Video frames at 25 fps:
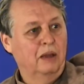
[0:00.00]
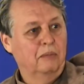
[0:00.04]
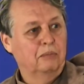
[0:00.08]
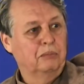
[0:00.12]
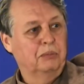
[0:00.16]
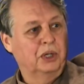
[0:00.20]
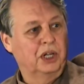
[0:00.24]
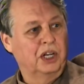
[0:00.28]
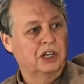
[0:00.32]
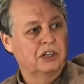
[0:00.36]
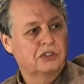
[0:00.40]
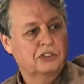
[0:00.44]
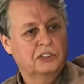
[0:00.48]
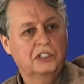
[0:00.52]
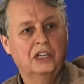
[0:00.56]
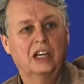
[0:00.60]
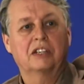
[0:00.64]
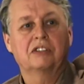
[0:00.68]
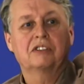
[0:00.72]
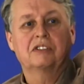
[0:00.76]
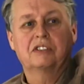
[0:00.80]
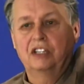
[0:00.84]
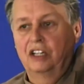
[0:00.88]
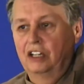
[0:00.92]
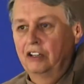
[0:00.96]
British
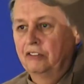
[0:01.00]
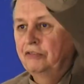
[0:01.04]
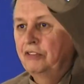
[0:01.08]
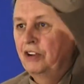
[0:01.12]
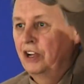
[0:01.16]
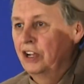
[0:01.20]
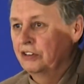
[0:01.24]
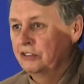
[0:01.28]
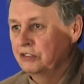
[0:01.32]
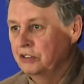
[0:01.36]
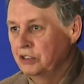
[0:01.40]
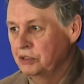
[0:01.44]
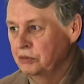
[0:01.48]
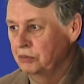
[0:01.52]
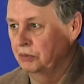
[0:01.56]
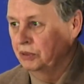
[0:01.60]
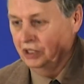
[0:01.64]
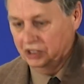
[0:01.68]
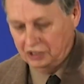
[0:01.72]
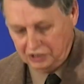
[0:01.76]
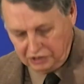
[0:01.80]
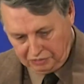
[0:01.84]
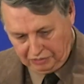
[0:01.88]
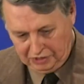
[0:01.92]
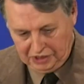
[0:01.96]
textile factories were.
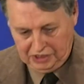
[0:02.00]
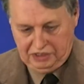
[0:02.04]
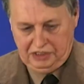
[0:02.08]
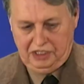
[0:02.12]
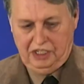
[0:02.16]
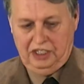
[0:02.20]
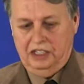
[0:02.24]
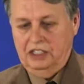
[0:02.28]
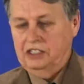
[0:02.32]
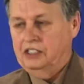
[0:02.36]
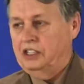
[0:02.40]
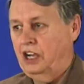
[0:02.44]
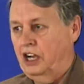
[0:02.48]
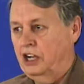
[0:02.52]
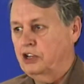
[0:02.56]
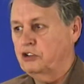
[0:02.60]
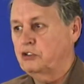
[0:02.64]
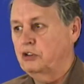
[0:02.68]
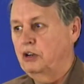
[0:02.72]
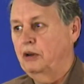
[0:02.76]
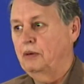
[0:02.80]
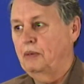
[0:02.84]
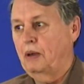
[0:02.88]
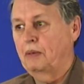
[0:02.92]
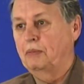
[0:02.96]
And so he set his
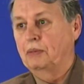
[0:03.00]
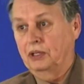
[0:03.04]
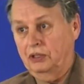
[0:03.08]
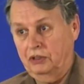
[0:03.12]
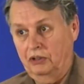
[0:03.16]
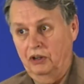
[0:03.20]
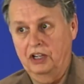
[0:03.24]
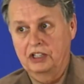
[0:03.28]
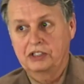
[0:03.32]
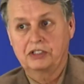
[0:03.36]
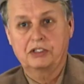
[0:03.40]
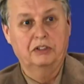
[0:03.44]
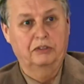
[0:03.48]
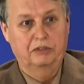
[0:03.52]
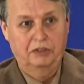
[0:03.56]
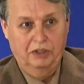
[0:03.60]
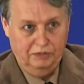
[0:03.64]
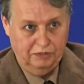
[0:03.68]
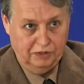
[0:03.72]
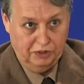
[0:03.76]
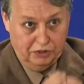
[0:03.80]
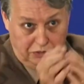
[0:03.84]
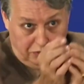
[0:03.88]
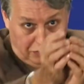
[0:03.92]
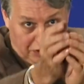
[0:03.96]
ashram up across the
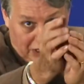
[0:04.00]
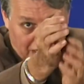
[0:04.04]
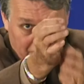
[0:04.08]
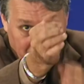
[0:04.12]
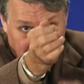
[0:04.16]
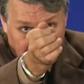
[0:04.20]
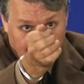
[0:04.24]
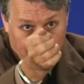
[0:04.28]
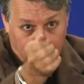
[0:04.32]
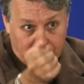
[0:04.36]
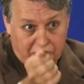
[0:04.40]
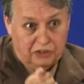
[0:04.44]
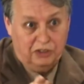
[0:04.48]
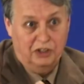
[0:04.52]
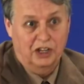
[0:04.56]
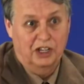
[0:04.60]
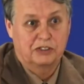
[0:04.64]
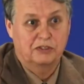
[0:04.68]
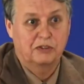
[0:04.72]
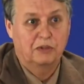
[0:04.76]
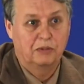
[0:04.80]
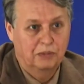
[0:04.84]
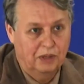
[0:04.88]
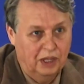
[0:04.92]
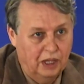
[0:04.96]
river, directly across
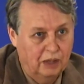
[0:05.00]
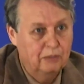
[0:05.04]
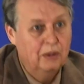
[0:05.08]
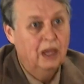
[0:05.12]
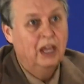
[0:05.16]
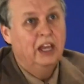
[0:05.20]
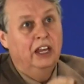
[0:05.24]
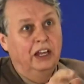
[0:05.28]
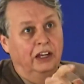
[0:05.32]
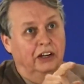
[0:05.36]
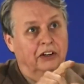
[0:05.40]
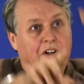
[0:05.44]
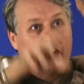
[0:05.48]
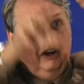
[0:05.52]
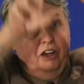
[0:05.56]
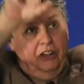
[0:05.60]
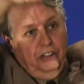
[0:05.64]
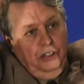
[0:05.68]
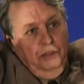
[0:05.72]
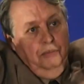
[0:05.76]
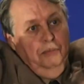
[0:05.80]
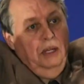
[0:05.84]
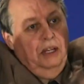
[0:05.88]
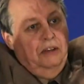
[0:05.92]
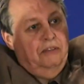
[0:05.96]
from them. Here are all
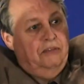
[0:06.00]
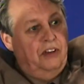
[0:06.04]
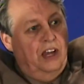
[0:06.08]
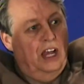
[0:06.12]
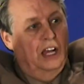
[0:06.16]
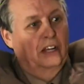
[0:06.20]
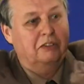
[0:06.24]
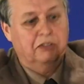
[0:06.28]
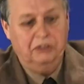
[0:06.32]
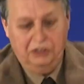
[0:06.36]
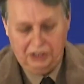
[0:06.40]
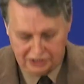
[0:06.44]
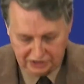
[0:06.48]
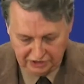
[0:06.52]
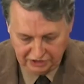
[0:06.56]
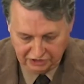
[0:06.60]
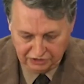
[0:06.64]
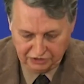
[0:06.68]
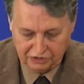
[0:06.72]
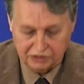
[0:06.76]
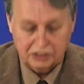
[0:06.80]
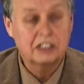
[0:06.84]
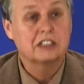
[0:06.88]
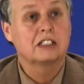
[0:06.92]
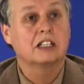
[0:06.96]
their big factories, and
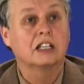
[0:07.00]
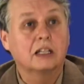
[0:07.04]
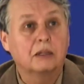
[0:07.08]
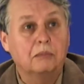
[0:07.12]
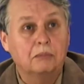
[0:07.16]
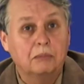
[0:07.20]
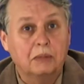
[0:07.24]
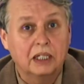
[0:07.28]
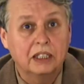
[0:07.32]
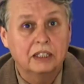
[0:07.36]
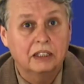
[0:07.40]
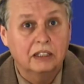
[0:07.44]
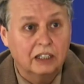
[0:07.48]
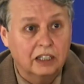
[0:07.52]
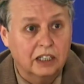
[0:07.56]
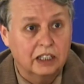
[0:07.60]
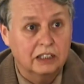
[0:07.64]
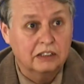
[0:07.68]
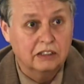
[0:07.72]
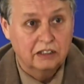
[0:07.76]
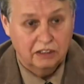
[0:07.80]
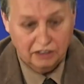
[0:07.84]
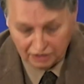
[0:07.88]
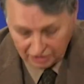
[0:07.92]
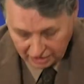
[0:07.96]
here's his little mud hut
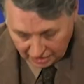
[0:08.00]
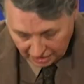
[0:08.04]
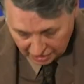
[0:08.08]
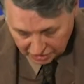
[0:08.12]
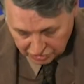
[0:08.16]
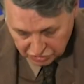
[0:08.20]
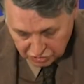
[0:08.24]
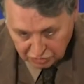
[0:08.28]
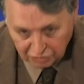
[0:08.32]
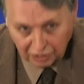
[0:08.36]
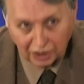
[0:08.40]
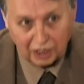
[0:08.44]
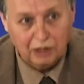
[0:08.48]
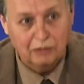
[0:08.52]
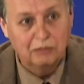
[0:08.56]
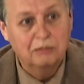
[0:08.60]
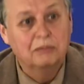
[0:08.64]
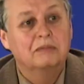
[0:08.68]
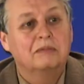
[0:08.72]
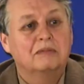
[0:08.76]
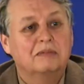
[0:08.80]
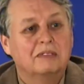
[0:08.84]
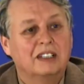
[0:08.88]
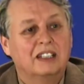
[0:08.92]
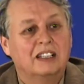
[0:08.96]
ashram.
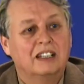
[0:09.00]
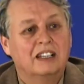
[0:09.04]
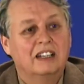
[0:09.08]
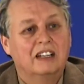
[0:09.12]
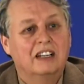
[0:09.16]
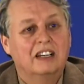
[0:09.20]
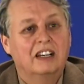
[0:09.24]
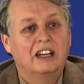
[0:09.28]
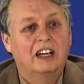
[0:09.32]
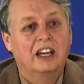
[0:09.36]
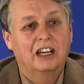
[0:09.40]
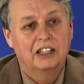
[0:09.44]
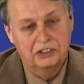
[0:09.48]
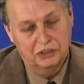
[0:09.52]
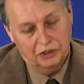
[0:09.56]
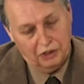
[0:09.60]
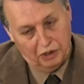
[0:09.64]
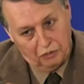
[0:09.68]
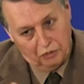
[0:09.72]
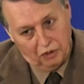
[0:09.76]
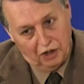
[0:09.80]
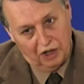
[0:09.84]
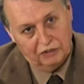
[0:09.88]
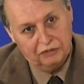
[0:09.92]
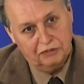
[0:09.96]
And so he
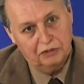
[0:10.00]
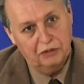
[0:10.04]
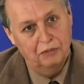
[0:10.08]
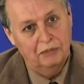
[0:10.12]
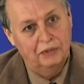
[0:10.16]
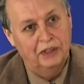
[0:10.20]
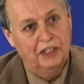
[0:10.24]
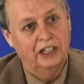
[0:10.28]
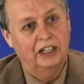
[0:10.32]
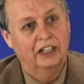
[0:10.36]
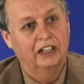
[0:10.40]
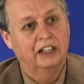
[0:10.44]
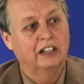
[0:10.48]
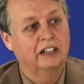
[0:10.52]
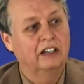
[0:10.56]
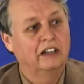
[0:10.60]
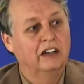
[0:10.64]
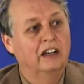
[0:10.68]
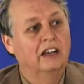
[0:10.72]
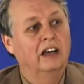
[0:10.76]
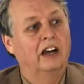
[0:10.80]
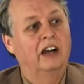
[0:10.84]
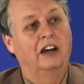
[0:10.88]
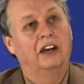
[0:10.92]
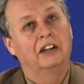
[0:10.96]
walked from there
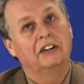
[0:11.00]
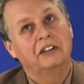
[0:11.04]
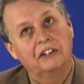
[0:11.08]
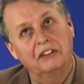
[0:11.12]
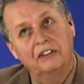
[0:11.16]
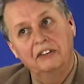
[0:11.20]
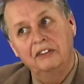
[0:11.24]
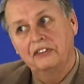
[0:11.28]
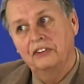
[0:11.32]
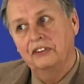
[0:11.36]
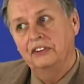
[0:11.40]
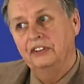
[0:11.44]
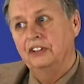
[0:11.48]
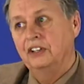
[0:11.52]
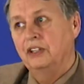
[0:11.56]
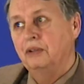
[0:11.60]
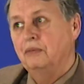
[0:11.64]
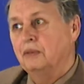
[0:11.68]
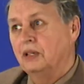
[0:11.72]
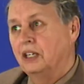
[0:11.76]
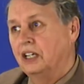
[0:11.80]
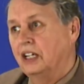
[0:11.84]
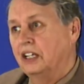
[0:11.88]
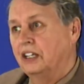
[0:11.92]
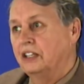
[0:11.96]
130
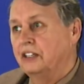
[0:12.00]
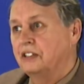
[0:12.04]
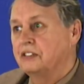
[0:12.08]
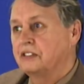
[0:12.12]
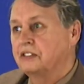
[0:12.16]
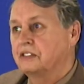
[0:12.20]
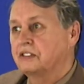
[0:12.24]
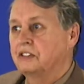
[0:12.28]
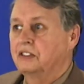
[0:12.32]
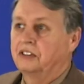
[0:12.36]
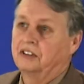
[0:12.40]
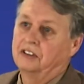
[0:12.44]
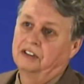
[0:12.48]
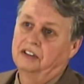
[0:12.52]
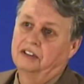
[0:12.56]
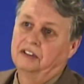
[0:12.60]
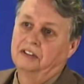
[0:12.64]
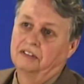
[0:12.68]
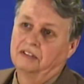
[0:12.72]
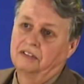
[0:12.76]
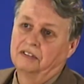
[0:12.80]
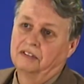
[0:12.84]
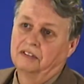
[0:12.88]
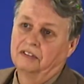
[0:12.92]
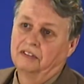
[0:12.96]
miles to the
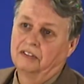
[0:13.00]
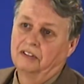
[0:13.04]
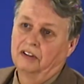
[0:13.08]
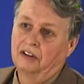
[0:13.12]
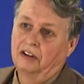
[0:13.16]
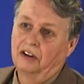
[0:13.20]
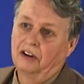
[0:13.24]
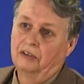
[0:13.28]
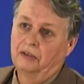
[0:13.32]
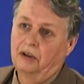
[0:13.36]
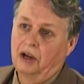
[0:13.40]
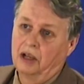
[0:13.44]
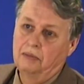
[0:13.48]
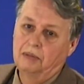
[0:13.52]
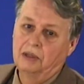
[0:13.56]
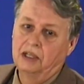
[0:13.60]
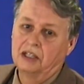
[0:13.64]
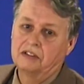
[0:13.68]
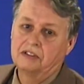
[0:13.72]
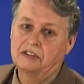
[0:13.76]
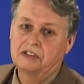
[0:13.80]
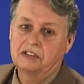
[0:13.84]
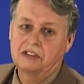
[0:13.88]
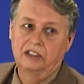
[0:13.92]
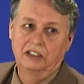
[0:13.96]

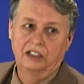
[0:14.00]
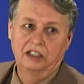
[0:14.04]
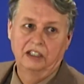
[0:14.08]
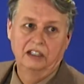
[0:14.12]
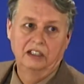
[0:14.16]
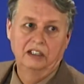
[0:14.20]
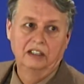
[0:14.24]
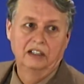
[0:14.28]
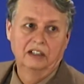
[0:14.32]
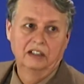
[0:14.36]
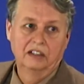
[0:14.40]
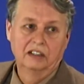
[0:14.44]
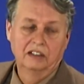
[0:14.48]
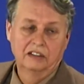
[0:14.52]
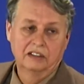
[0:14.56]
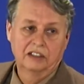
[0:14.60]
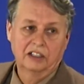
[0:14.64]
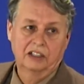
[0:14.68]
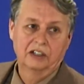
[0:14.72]
Arabian Sea, the